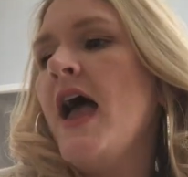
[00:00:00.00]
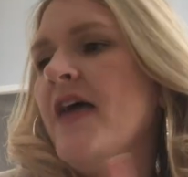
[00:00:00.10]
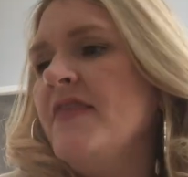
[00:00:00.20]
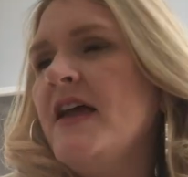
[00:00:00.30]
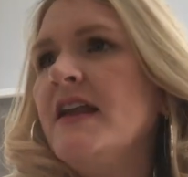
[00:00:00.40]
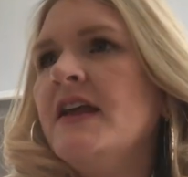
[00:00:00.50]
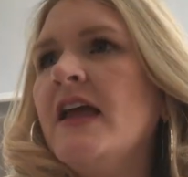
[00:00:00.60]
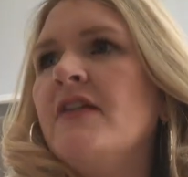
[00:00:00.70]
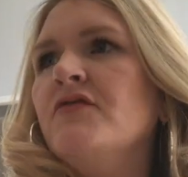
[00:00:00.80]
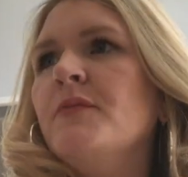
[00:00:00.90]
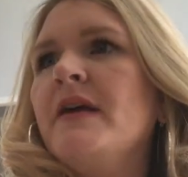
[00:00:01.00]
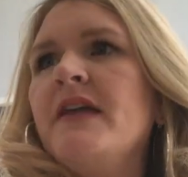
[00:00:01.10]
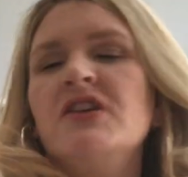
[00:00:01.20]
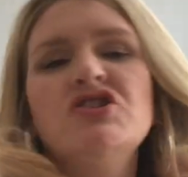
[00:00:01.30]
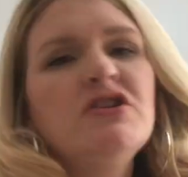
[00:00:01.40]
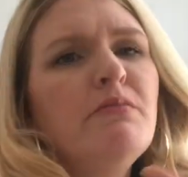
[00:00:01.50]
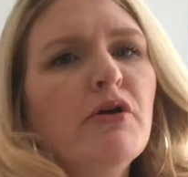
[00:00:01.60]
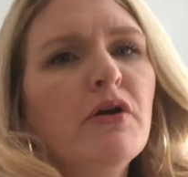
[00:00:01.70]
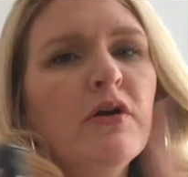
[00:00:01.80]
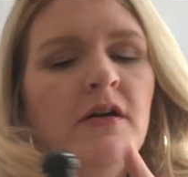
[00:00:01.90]
And then again, for my like
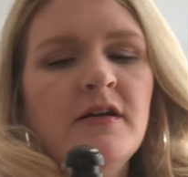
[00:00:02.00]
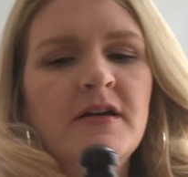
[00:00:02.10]
cheaper